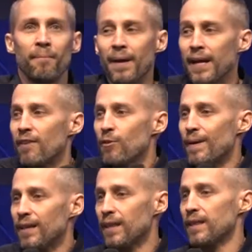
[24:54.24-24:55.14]
make
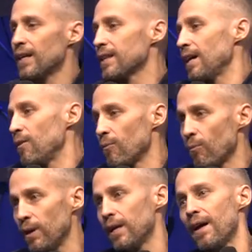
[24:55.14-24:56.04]
everybody think that
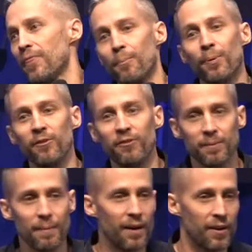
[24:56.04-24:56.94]
we got the
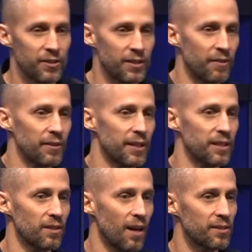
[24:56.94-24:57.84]
perfect marriage and
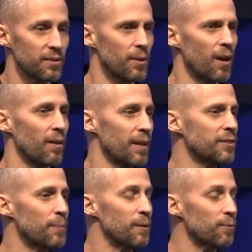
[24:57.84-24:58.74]
everything's awesome. No,
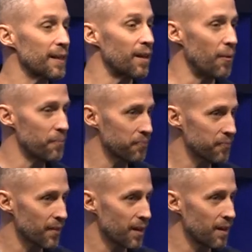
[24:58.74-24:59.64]
let's be real.
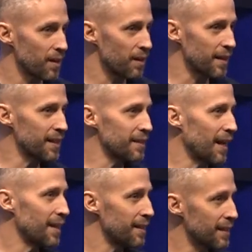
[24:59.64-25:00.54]
Okay,
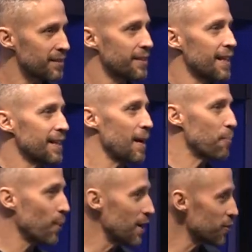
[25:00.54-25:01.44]
I, let's take
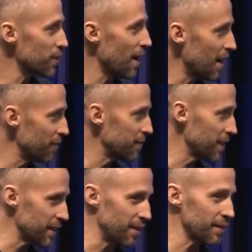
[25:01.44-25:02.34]
that pressure off of
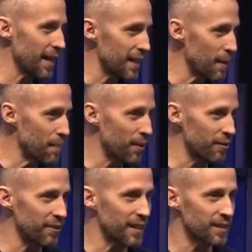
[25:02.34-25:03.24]
you. You don't got to be
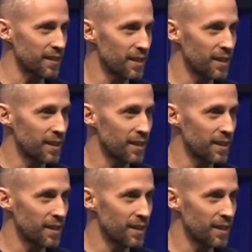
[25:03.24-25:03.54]
perfect.